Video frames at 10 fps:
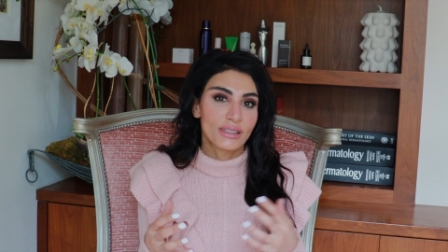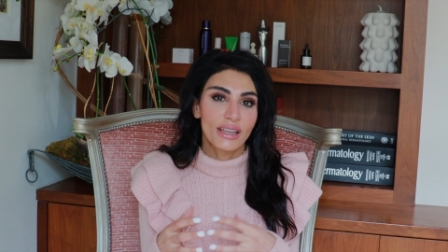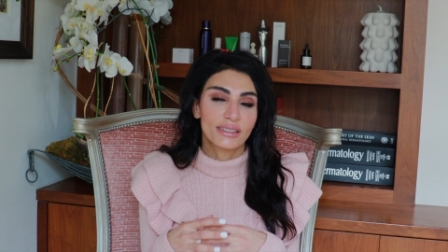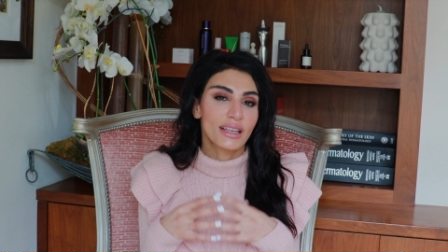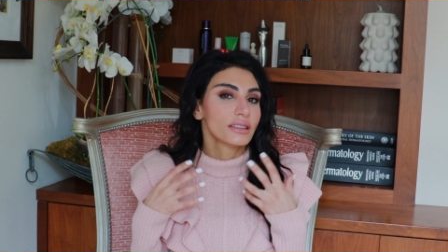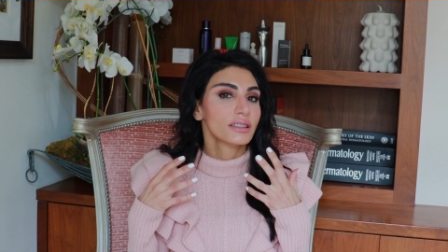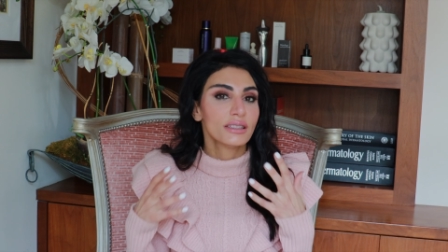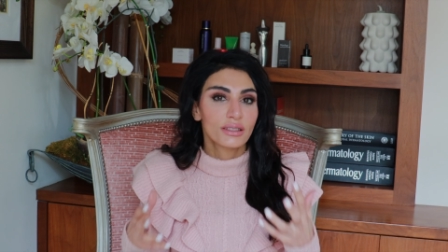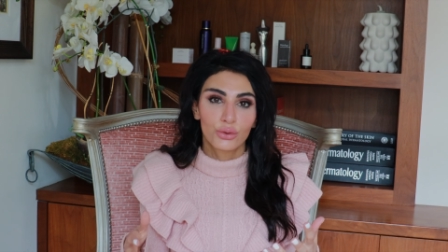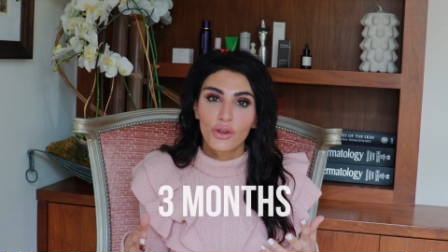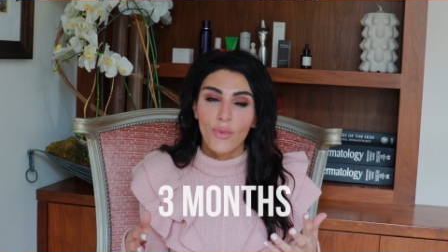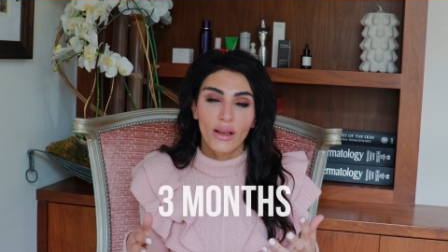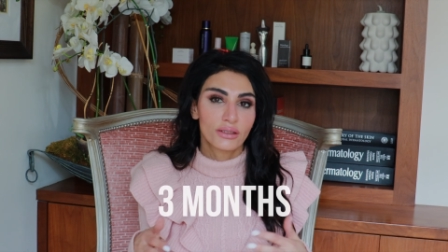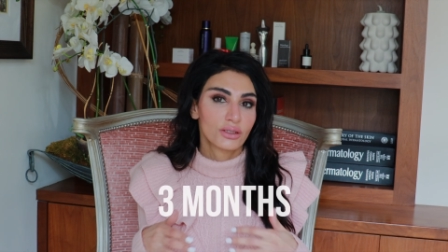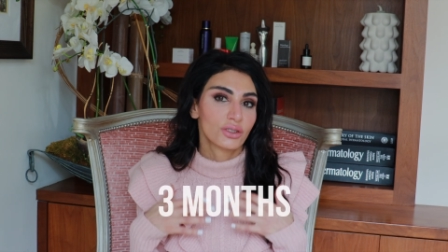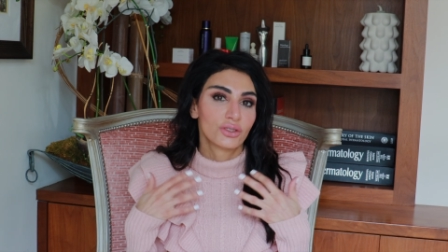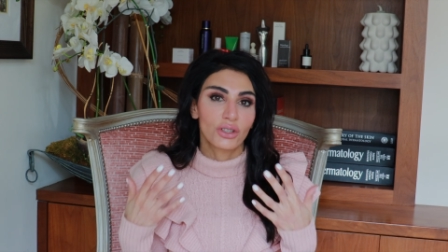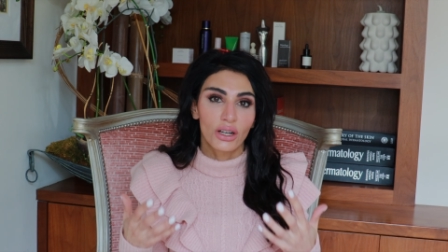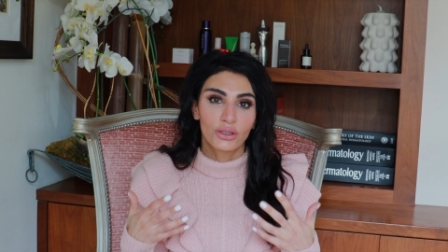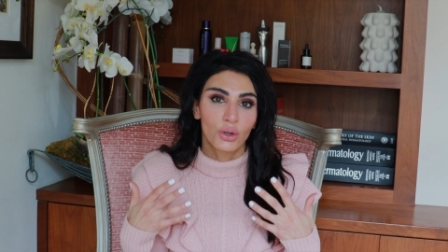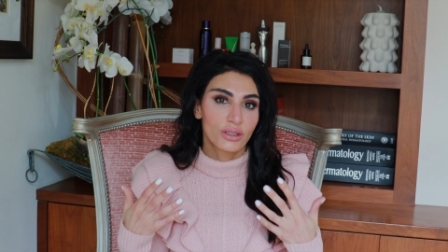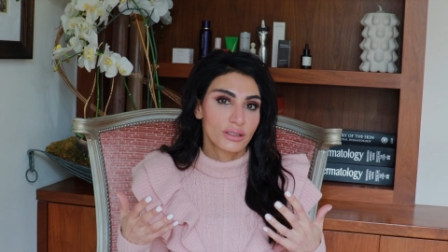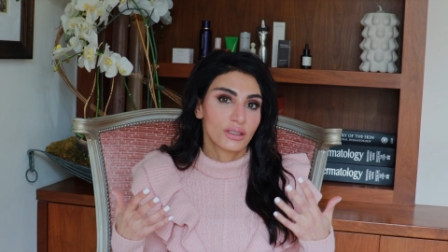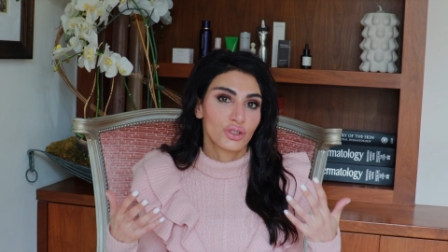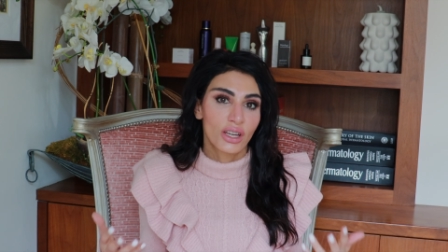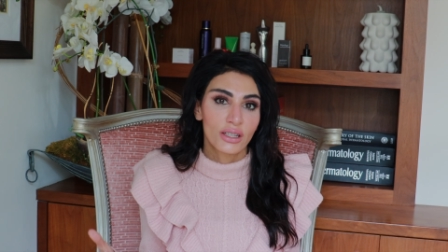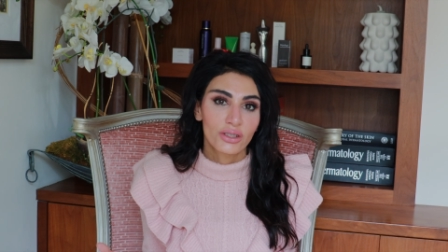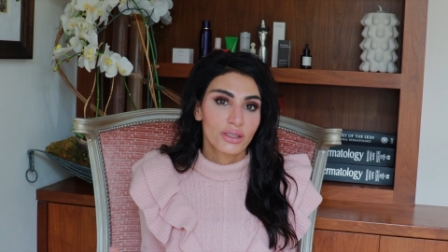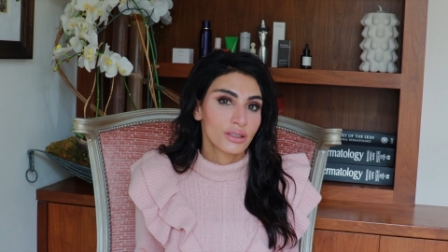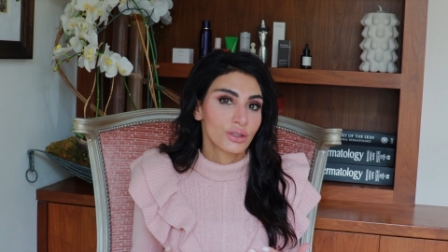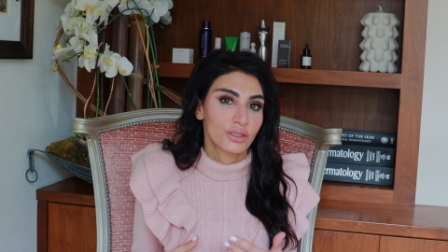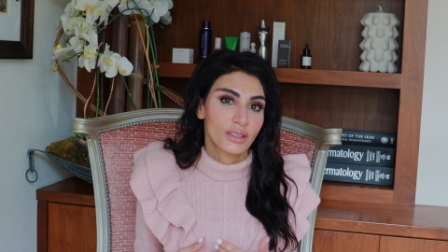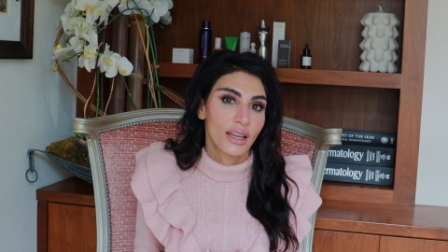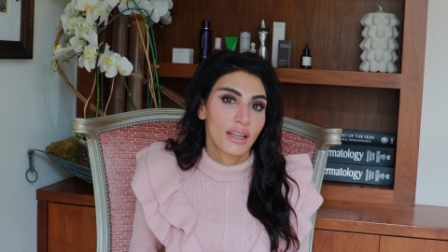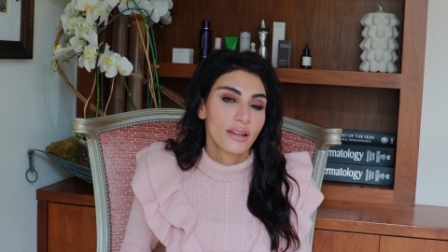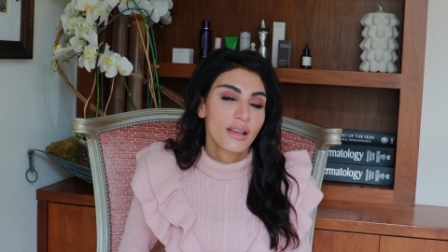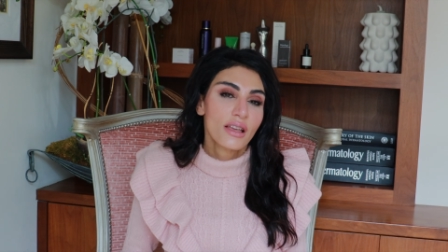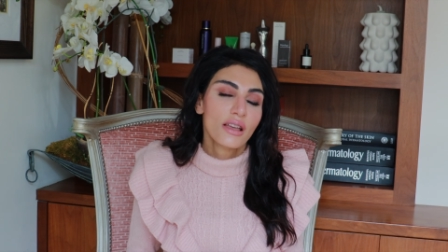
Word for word: It takes at least three months to start noticing changes in your skin,